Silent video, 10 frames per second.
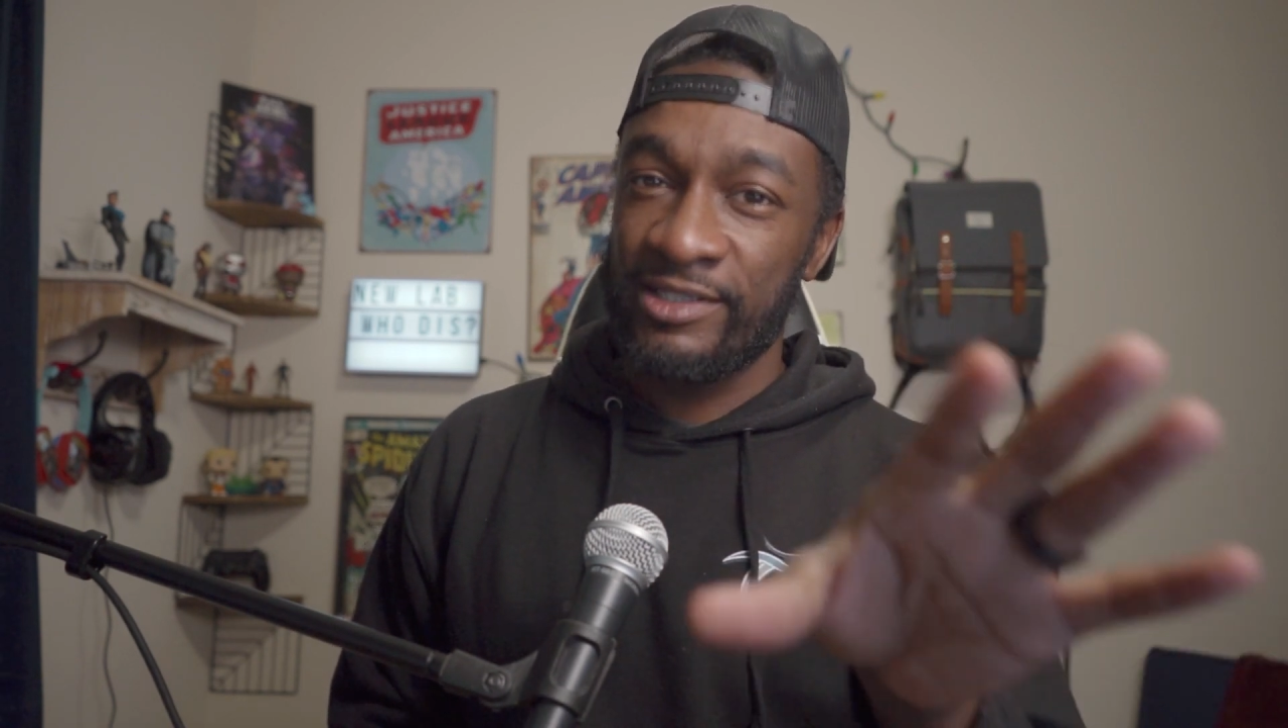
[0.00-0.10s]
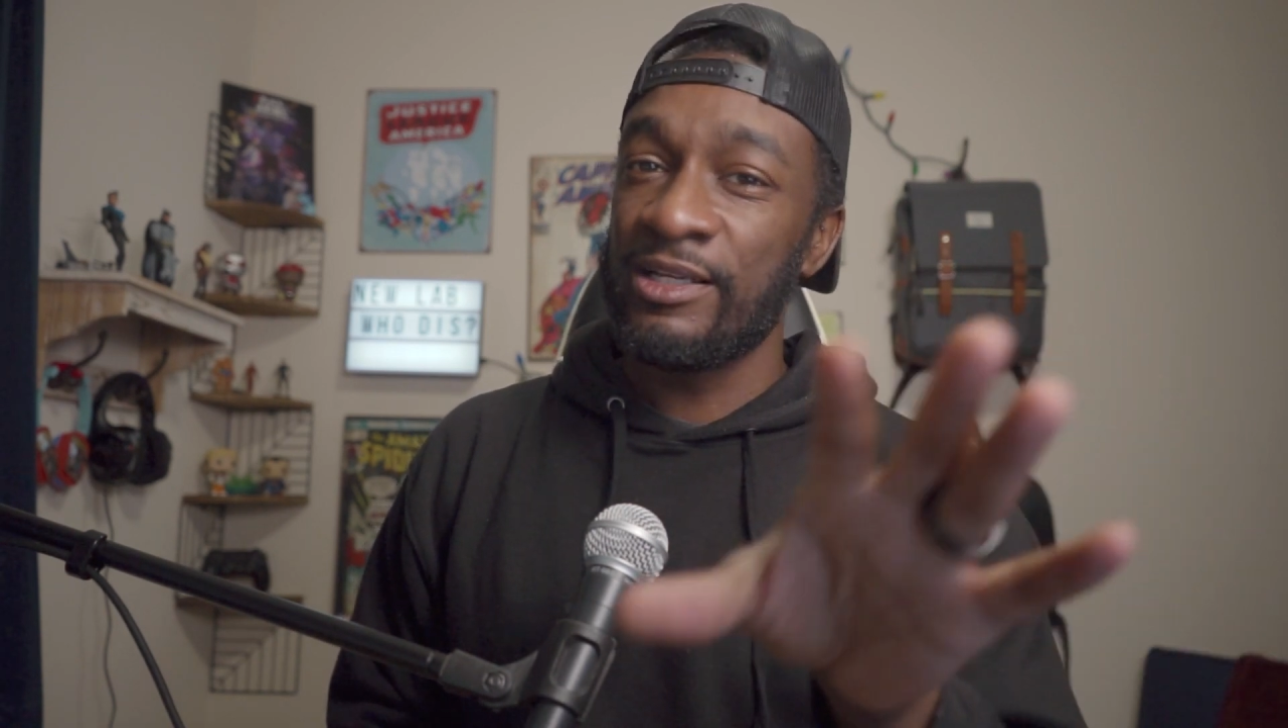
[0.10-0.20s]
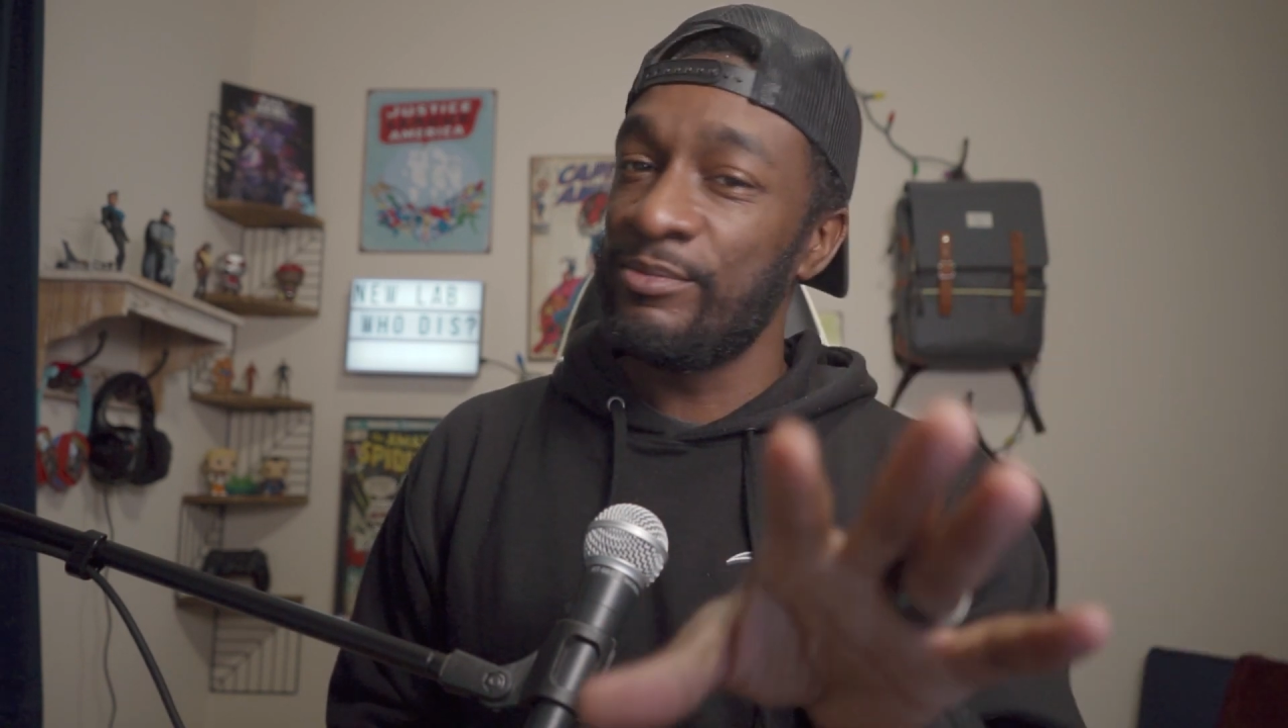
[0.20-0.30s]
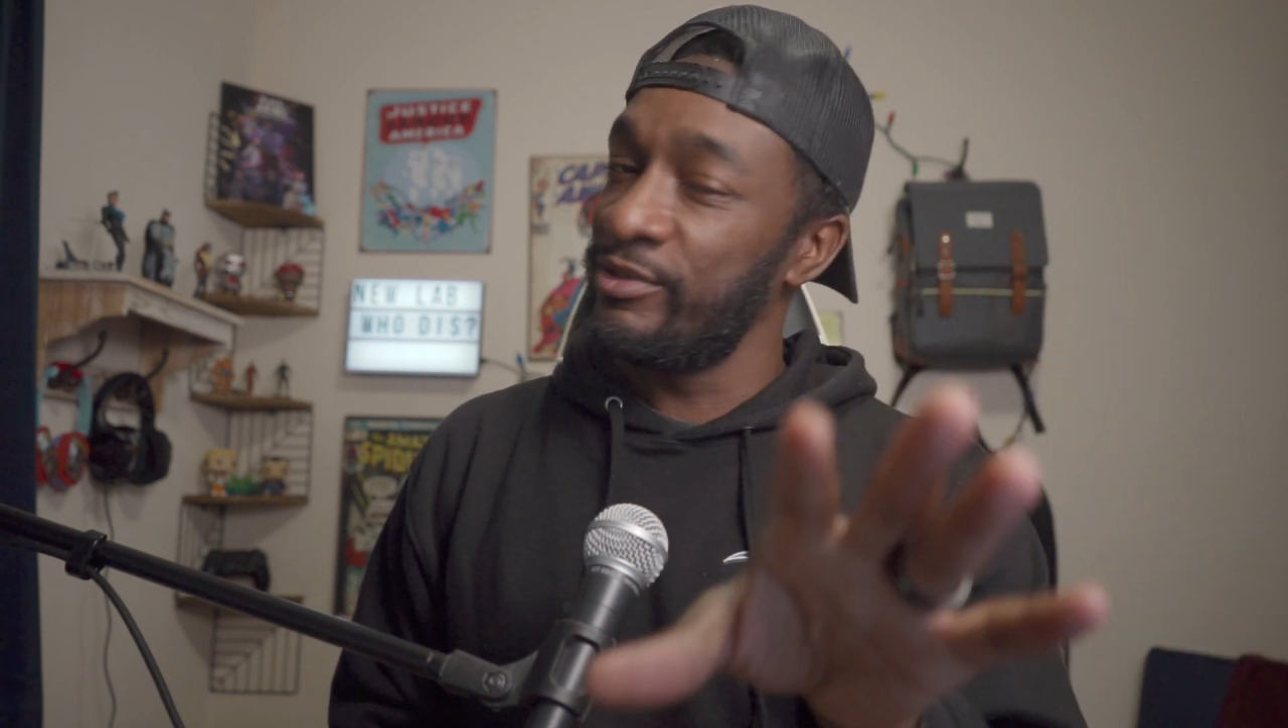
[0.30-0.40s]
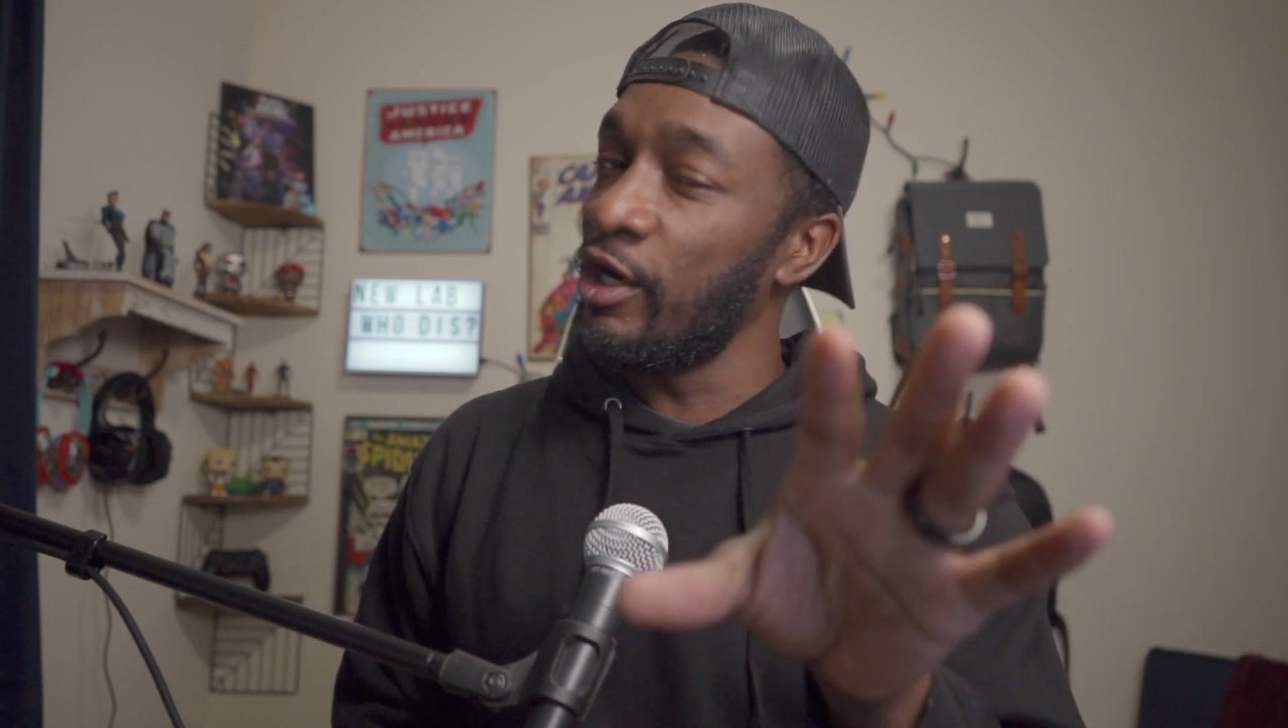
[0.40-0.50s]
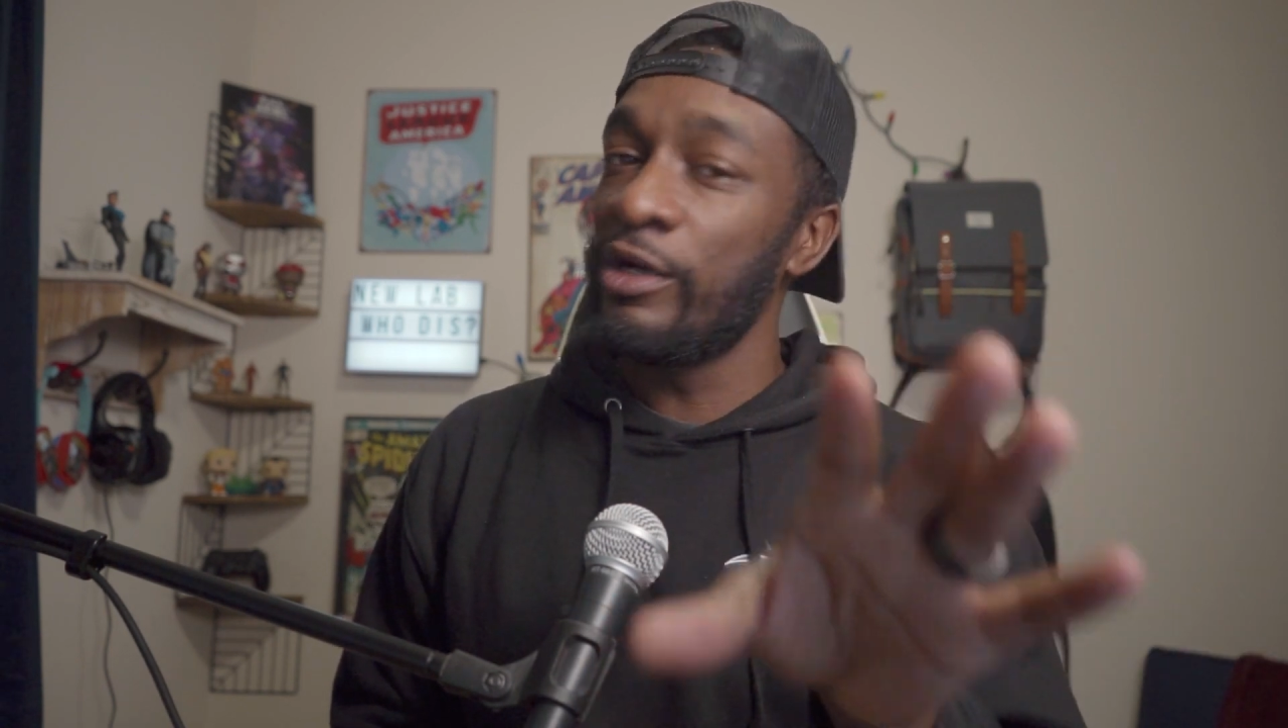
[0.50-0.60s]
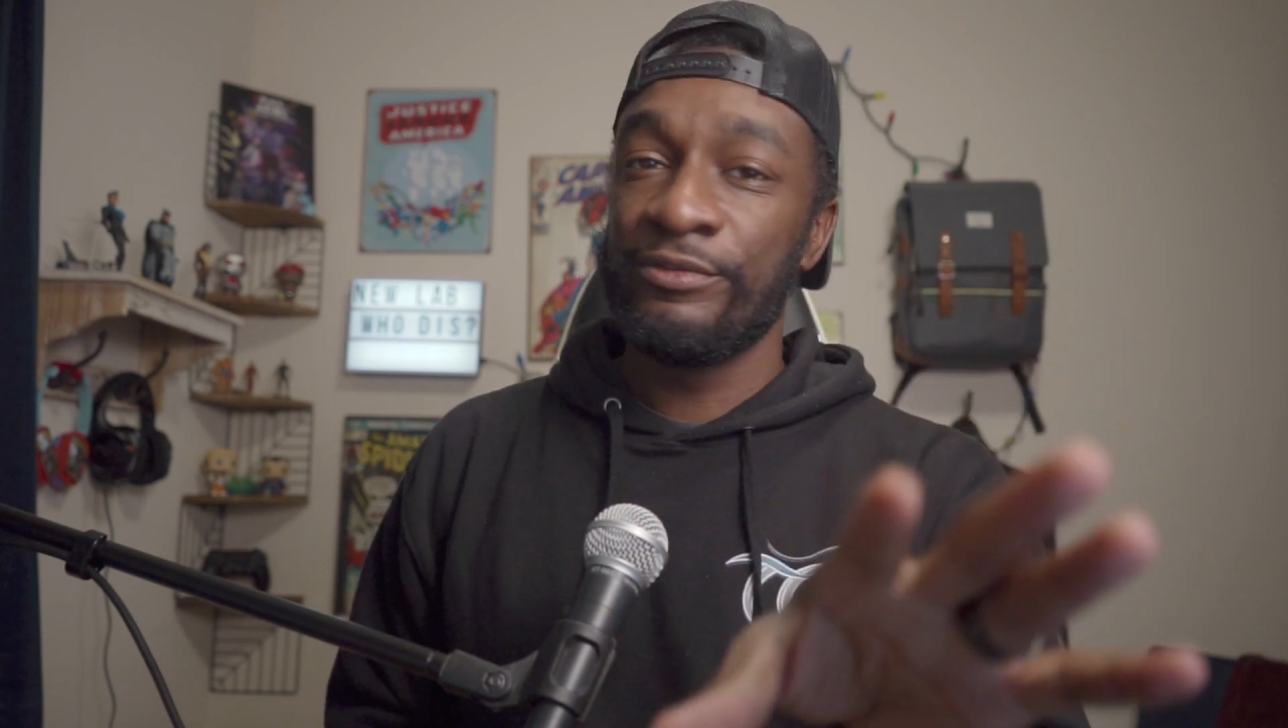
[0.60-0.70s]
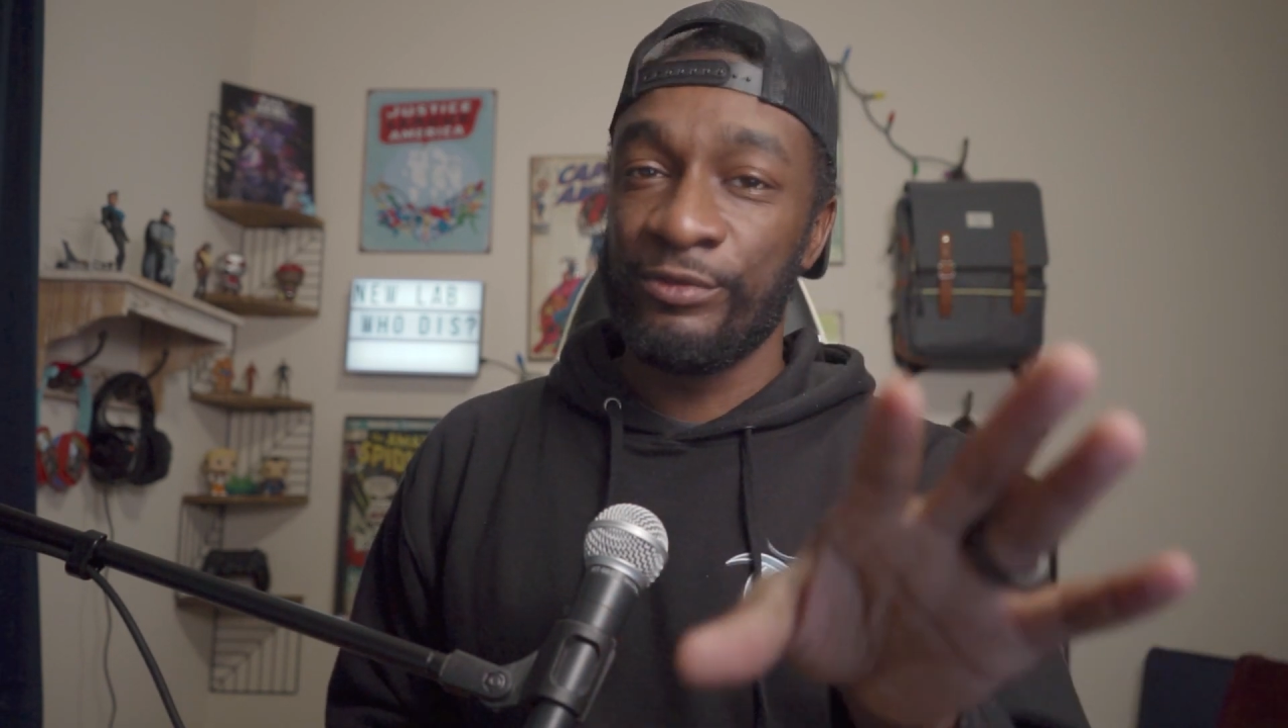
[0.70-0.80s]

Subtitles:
because I'm starting